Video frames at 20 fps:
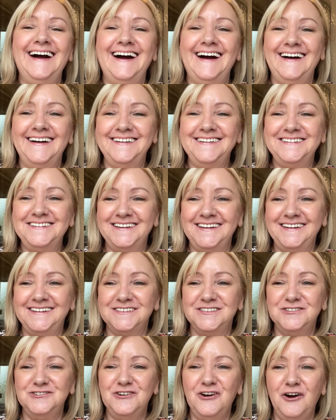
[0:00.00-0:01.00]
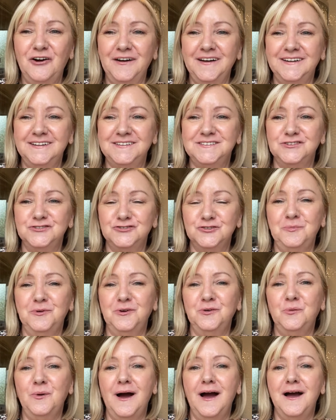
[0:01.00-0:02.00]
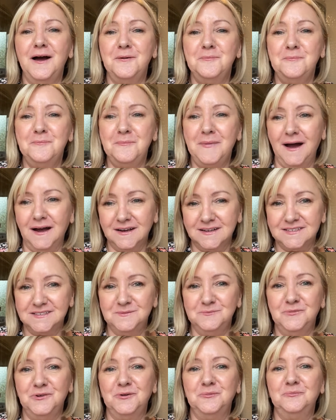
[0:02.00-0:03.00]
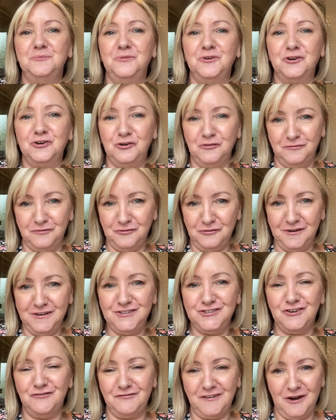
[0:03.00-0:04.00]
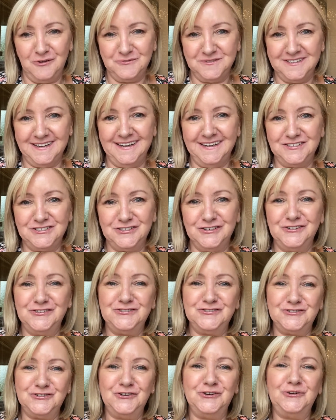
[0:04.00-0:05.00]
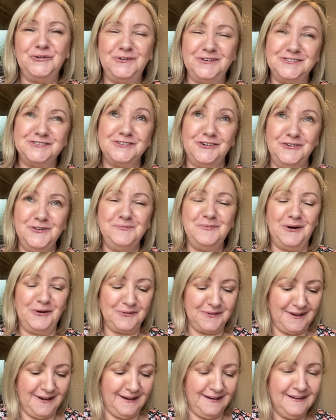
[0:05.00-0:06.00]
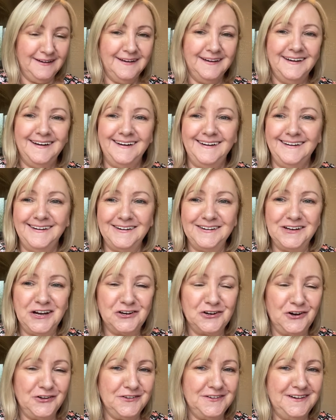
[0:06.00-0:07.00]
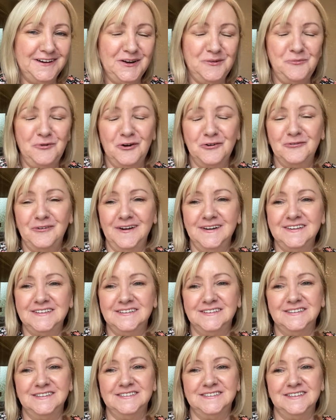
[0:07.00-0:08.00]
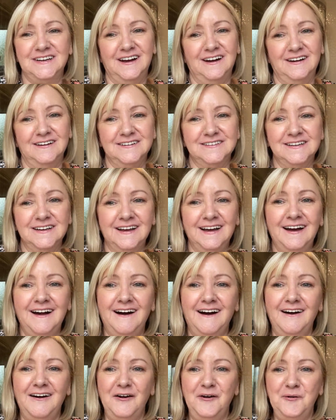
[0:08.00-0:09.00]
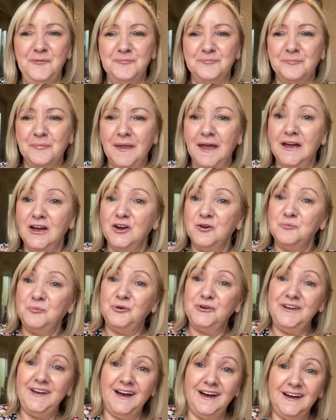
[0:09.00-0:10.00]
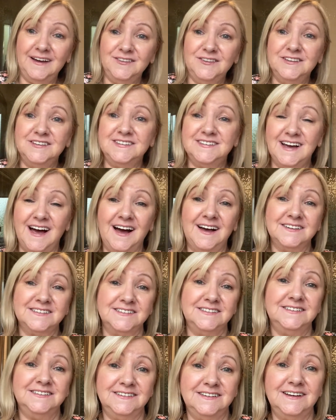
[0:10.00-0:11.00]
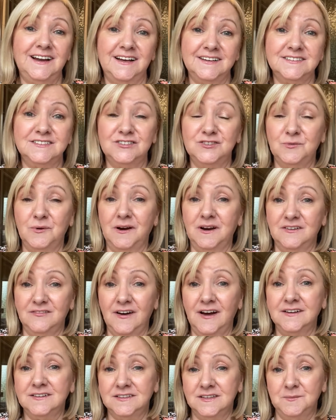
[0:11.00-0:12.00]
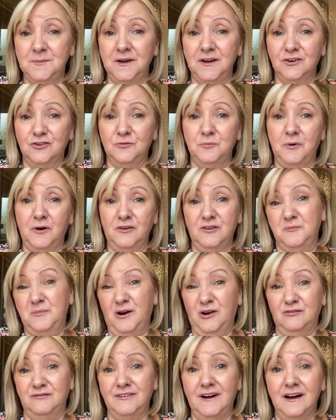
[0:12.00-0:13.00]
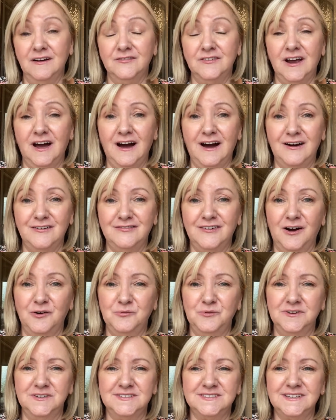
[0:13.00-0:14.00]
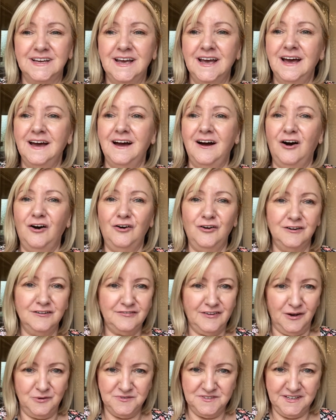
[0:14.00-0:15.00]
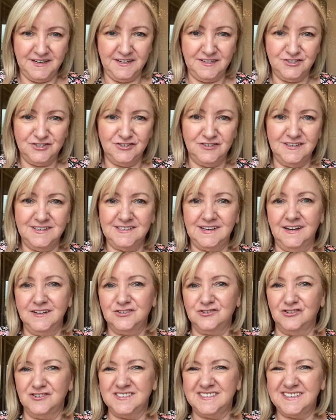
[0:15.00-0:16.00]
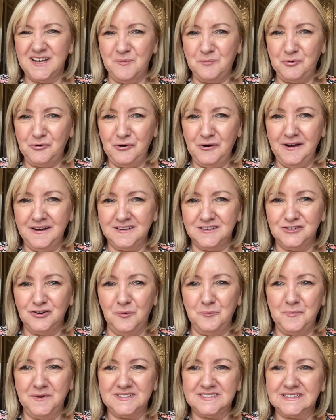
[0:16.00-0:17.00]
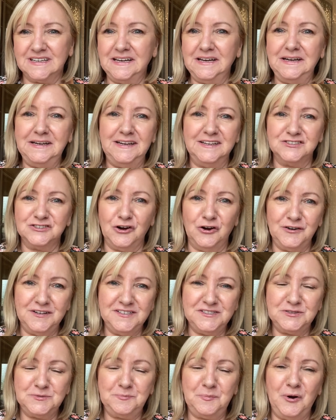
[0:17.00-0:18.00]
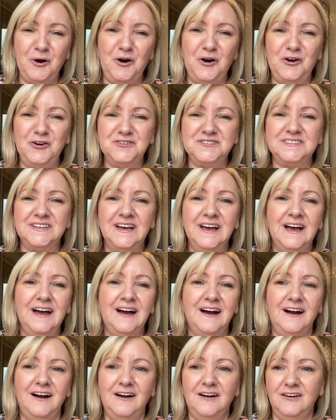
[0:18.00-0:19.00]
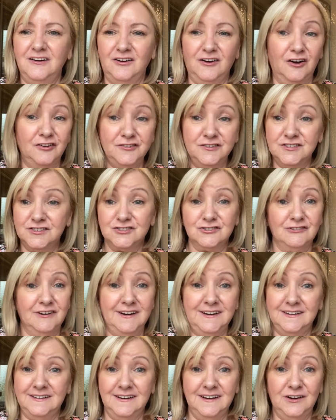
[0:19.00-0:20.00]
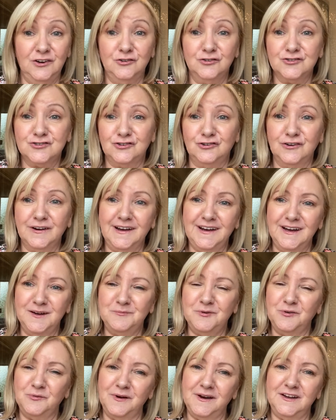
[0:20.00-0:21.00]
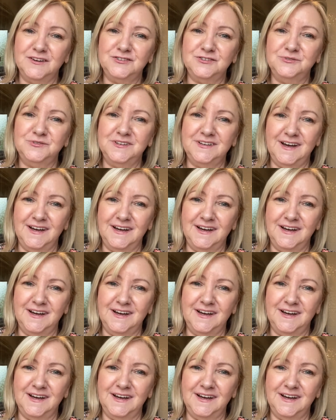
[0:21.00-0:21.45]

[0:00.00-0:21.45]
and it's not, it's double wear maximum coverage foundation, so sorry about that, I got the name wrong right at the start. But yeah, this hasn't lasted well. I've had the makeup on about 5.5 hours. All the foundation is like sort of separated on my skin, it's gone into pores. On the screen it looks okay, but when I do the